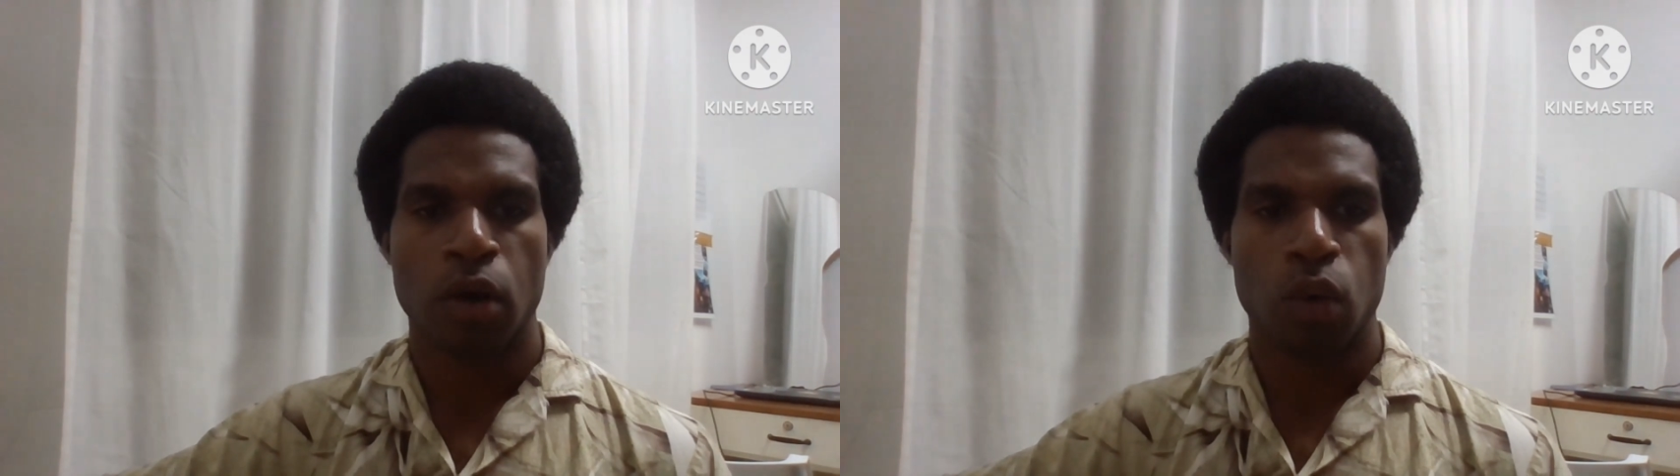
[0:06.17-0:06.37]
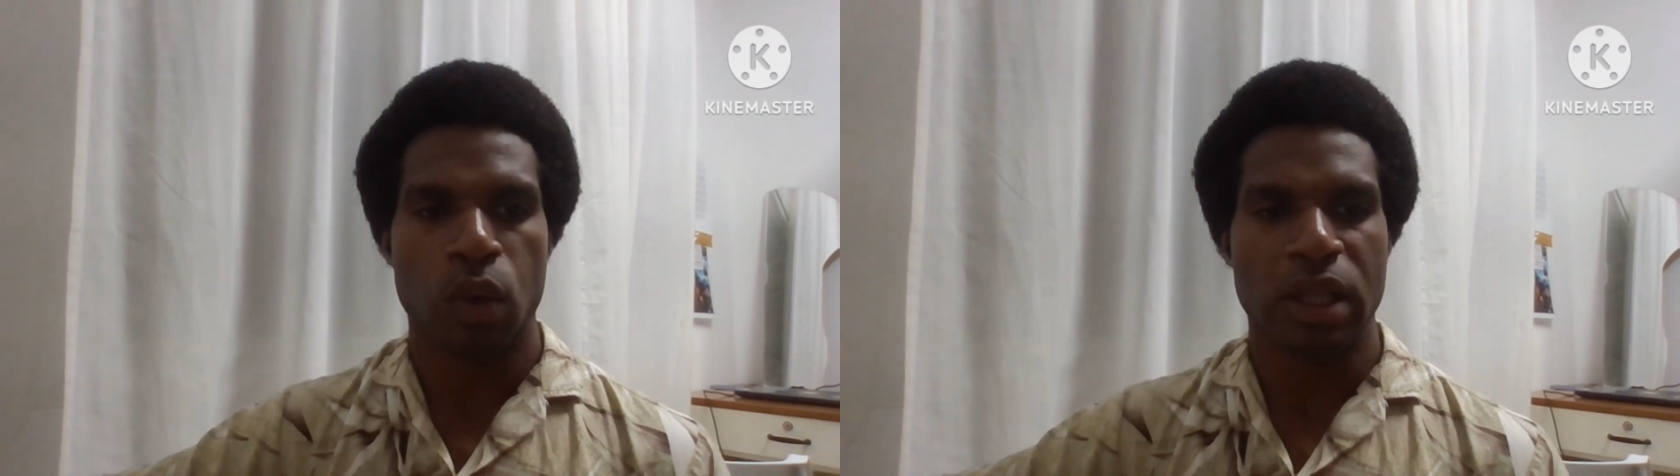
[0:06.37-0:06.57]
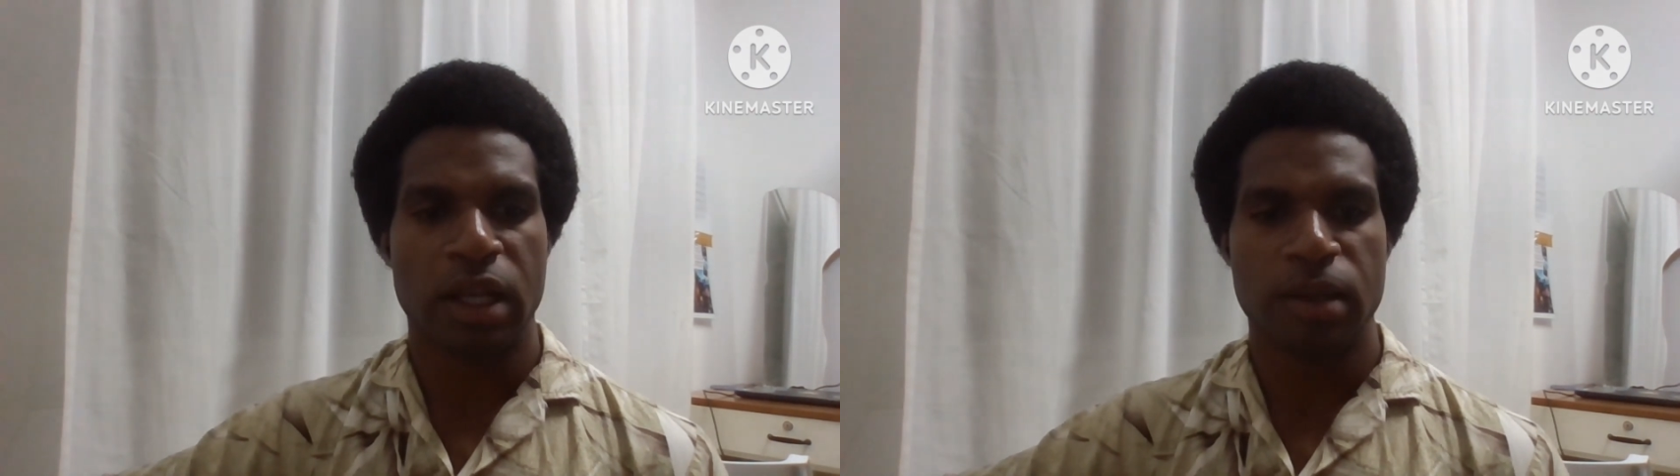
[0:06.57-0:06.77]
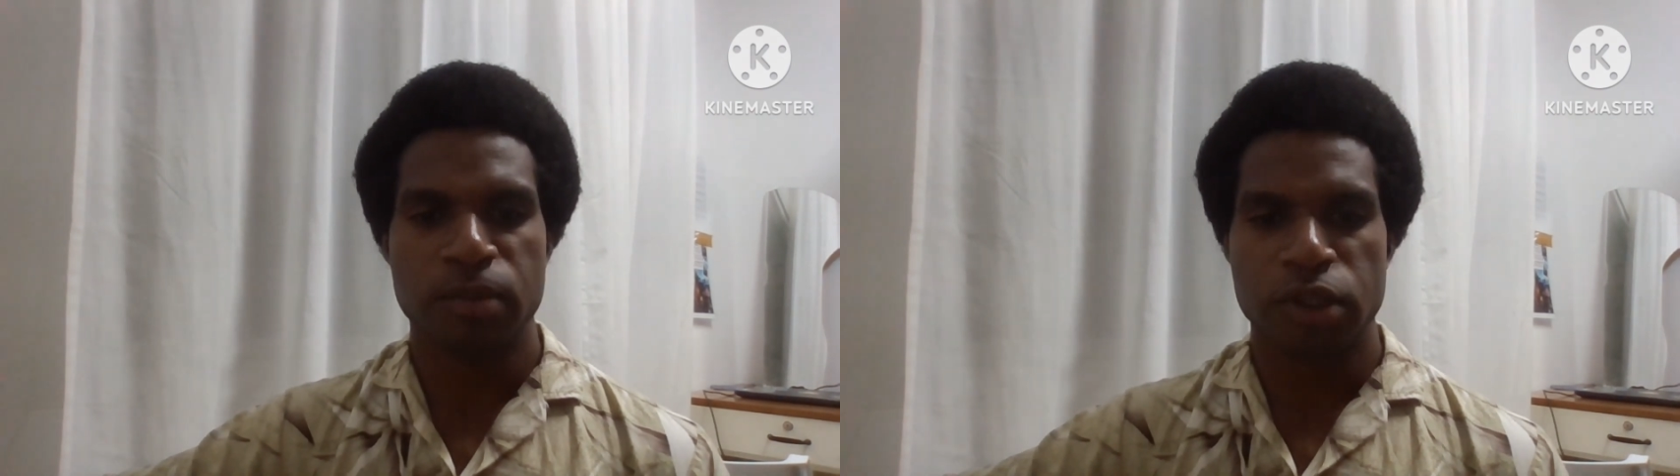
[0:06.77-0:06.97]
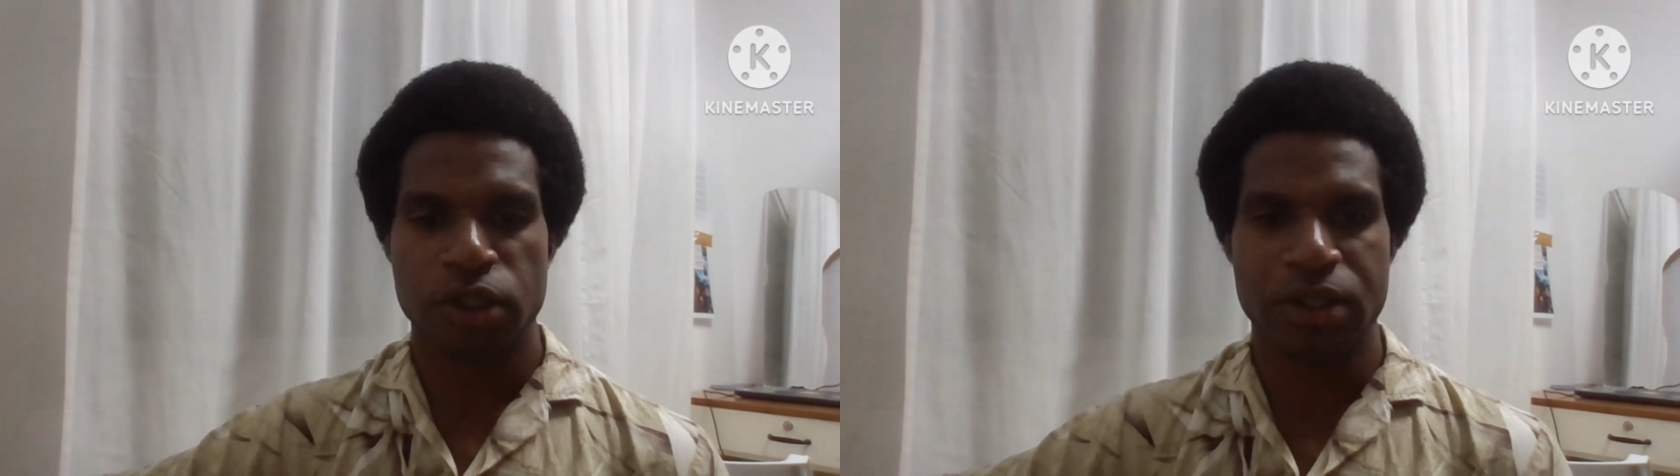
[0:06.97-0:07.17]
Welcome
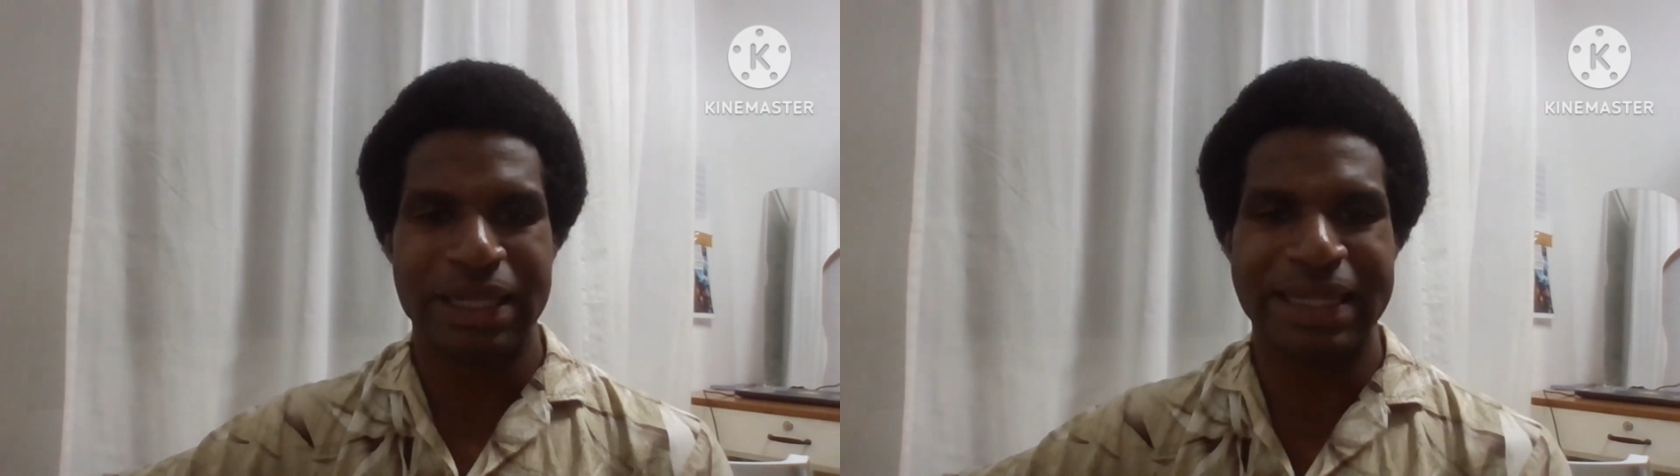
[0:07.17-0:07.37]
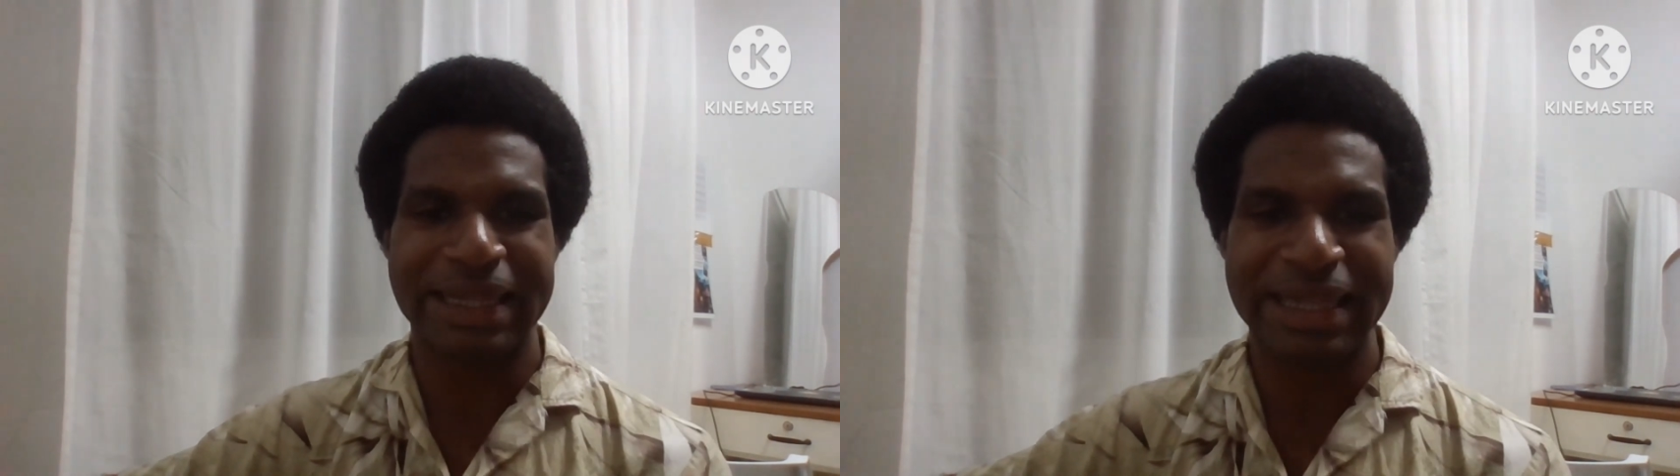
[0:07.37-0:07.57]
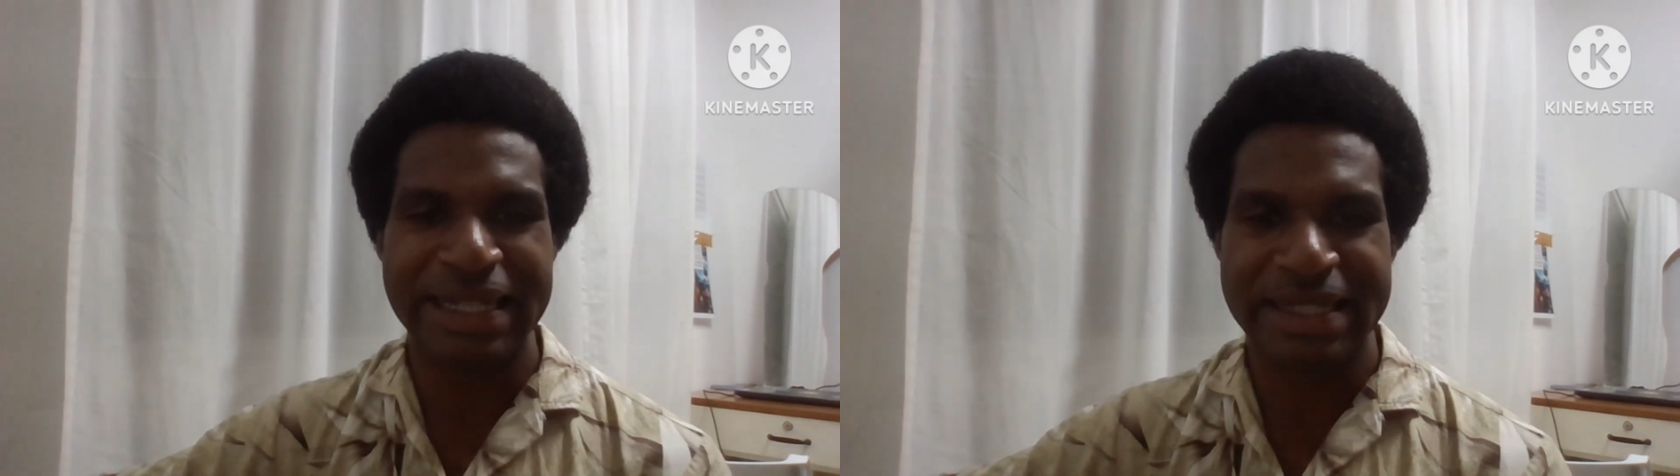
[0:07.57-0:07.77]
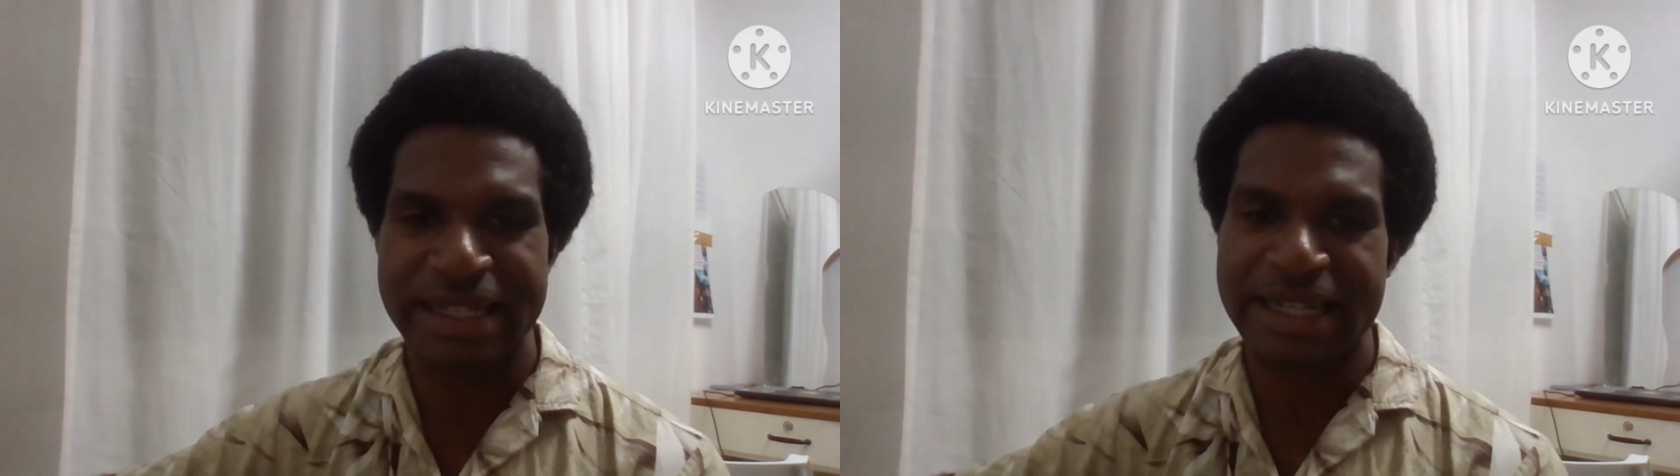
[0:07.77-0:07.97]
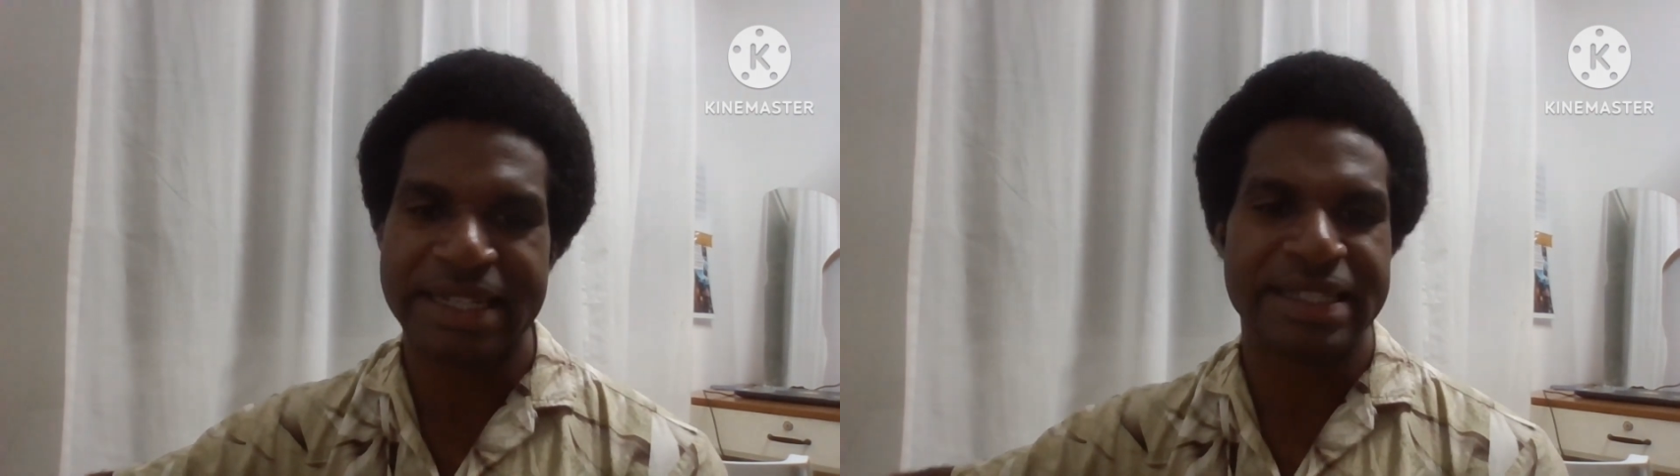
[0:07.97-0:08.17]
to the Listening